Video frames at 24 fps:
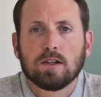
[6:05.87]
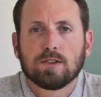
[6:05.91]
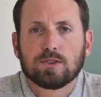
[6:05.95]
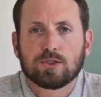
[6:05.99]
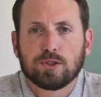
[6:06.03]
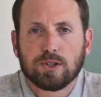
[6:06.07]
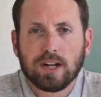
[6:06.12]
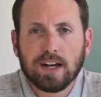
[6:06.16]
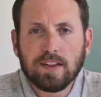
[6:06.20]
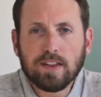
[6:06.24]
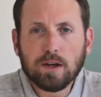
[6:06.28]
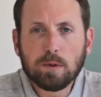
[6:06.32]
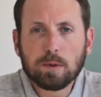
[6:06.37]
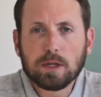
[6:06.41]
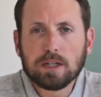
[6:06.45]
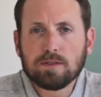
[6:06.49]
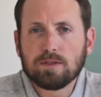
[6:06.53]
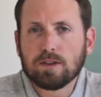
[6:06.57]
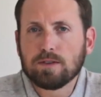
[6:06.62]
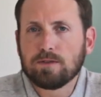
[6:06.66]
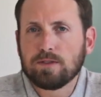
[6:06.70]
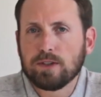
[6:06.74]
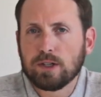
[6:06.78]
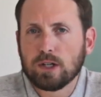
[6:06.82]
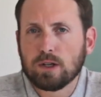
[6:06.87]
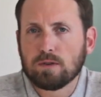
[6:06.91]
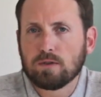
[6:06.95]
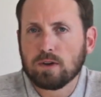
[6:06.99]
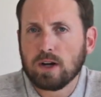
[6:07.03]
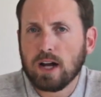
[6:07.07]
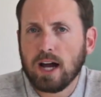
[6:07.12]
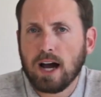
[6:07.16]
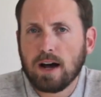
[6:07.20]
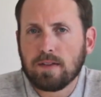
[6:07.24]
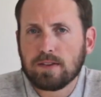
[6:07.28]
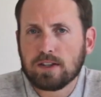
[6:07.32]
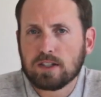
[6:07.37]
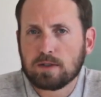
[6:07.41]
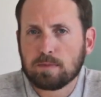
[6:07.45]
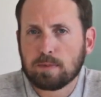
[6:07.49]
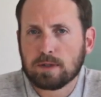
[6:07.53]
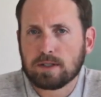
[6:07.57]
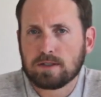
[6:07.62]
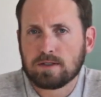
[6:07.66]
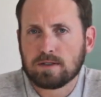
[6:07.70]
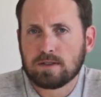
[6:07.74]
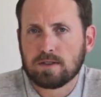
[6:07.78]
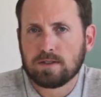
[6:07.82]
So now that we have a feel for how these
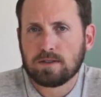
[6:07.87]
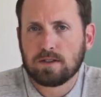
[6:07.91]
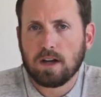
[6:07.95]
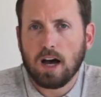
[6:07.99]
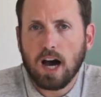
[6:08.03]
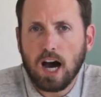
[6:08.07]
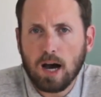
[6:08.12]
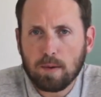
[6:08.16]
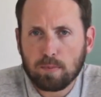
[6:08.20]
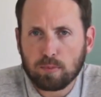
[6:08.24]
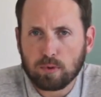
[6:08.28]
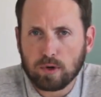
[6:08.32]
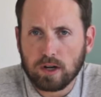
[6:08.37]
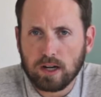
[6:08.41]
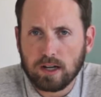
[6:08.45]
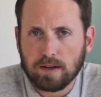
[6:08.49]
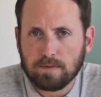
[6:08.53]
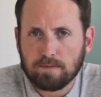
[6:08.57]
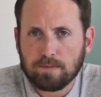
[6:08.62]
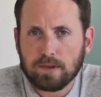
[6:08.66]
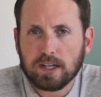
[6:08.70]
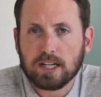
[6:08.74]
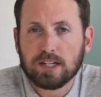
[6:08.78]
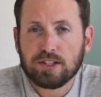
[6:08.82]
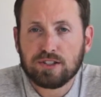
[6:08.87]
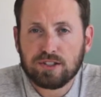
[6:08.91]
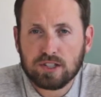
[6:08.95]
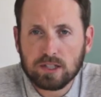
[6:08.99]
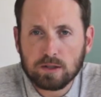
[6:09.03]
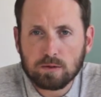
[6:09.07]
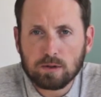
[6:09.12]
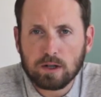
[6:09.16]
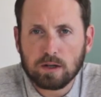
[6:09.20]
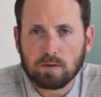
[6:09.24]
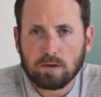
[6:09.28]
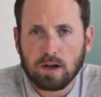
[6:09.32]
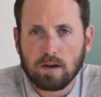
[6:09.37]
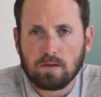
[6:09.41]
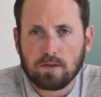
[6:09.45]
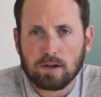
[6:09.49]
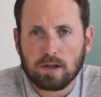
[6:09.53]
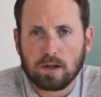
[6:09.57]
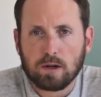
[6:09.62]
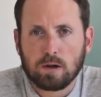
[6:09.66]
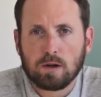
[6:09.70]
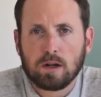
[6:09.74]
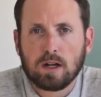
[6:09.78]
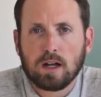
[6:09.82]
businesses operate and generate
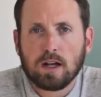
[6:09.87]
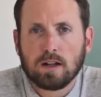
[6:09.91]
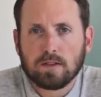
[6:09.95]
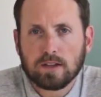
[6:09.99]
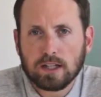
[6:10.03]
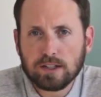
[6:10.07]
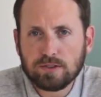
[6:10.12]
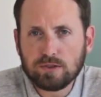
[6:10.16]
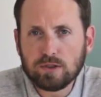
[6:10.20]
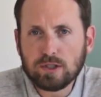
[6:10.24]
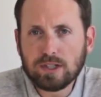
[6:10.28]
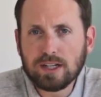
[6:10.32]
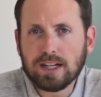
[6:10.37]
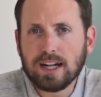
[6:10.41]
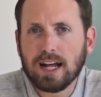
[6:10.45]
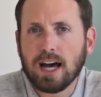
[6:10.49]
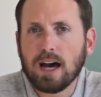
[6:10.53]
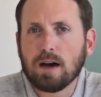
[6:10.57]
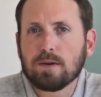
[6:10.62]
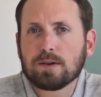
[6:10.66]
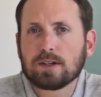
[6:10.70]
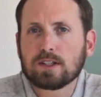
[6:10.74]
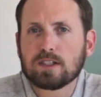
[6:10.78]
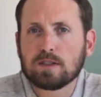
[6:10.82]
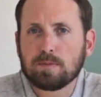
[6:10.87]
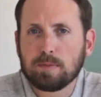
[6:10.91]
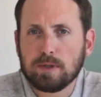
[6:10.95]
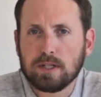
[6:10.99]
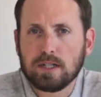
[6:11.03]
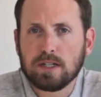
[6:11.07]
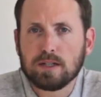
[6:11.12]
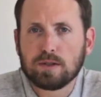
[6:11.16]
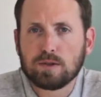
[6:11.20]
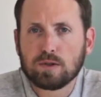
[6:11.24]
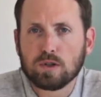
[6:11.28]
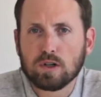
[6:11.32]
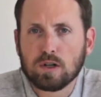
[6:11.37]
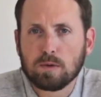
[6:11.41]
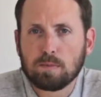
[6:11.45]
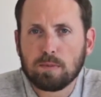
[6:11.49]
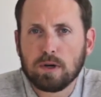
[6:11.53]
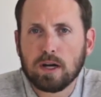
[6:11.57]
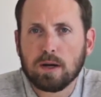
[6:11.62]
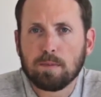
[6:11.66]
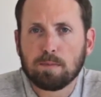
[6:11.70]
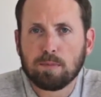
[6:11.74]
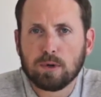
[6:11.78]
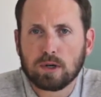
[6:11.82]
revenue, let's look at how Expedia Group
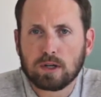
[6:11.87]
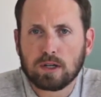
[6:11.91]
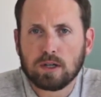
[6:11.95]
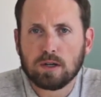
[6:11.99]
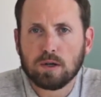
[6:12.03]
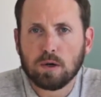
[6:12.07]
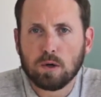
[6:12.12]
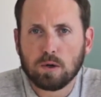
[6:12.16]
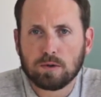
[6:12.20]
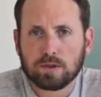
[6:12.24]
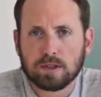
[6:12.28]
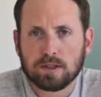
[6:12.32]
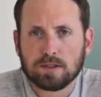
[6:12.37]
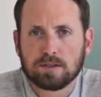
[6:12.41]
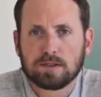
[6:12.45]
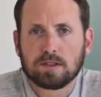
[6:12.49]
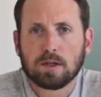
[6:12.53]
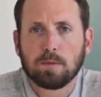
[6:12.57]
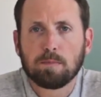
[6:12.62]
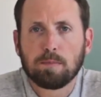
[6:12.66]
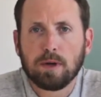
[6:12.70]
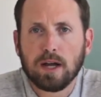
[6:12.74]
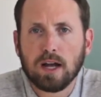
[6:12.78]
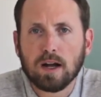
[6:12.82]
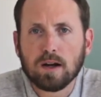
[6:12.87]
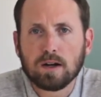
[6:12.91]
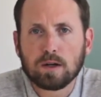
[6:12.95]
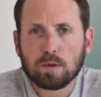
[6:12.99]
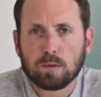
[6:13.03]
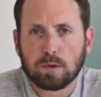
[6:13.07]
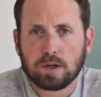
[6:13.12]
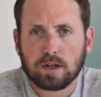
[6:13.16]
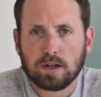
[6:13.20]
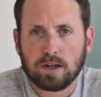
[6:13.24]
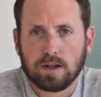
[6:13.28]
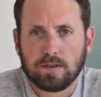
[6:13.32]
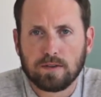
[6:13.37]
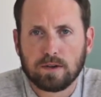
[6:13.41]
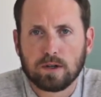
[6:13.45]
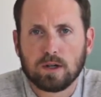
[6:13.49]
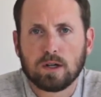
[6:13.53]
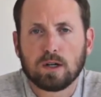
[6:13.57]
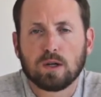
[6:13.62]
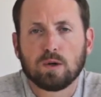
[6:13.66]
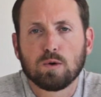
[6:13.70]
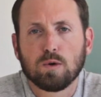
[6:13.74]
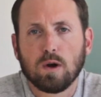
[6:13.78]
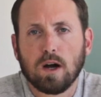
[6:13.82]
and Booking Holdings compare to one another
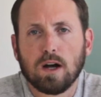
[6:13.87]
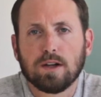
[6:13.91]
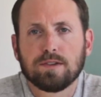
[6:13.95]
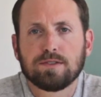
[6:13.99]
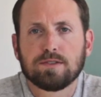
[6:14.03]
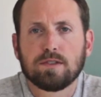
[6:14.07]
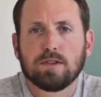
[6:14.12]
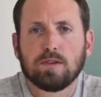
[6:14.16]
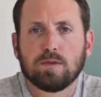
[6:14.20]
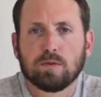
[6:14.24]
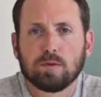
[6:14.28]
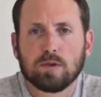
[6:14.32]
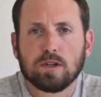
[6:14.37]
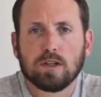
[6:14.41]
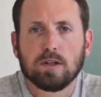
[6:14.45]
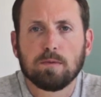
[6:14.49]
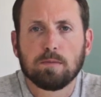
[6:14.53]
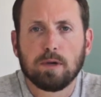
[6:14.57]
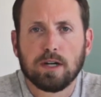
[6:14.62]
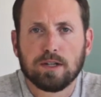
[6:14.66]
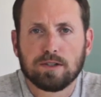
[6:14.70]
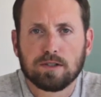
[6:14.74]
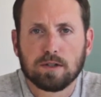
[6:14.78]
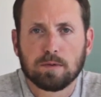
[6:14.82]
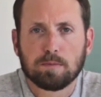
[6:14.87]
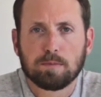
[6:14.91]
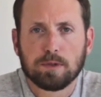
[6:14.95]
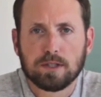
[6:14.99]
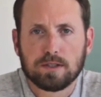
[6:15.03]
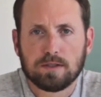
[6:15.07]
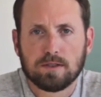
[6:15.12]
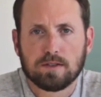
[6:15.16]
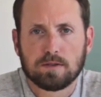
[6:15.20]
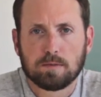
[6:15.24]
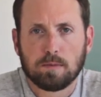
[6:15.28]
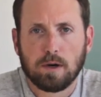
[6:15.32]
across the three major business